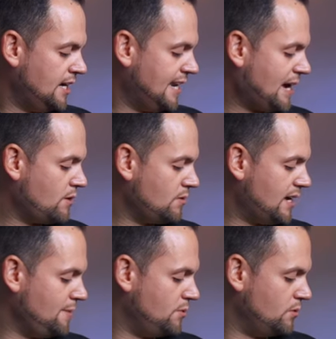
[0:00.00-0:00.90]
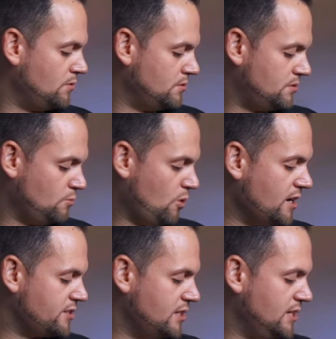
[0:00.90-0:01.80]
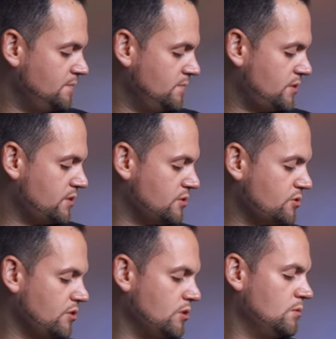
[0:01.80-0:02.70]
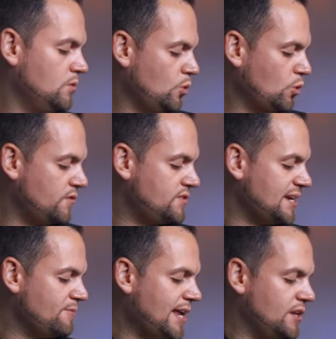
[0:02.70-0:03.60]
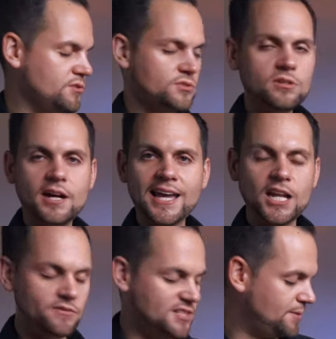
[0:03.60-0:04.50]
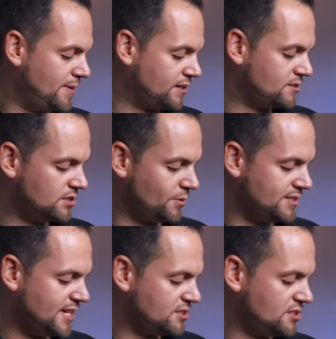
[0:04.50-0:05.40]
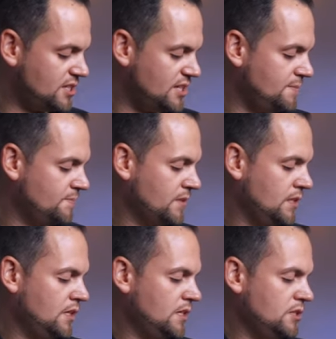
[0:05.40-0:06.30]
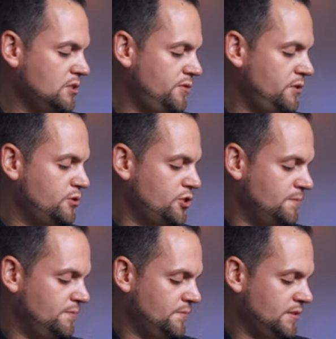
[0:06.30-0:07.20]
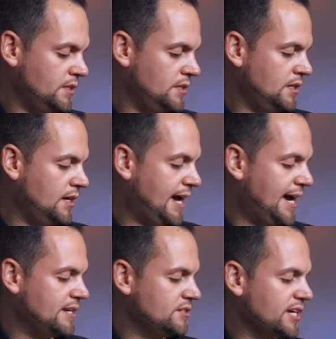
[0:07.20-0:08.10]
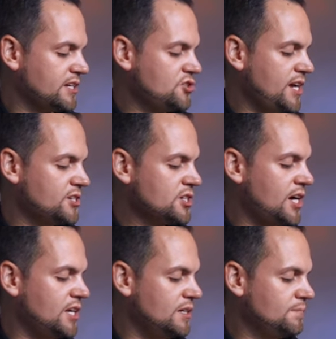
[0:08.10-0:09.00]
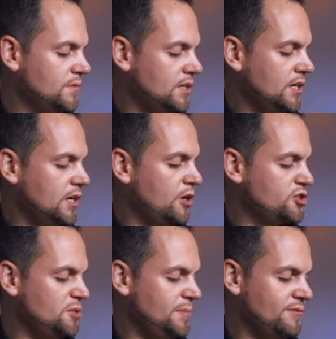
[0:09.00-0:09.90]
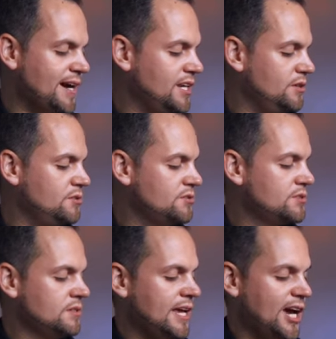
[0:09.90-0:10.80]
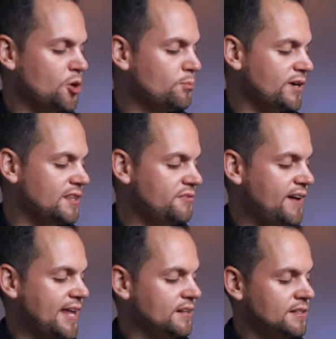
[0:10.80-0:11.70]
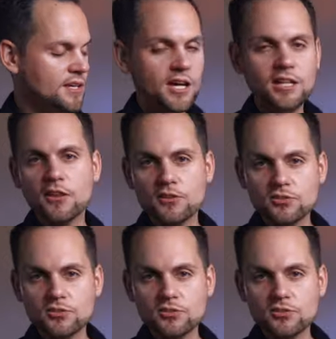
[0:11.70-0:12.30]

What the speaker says: I'm now able wirelessly to control all of the same values I can of DMX. So intensity, diffusion, and I can change color, RGB values, and operate the fan and other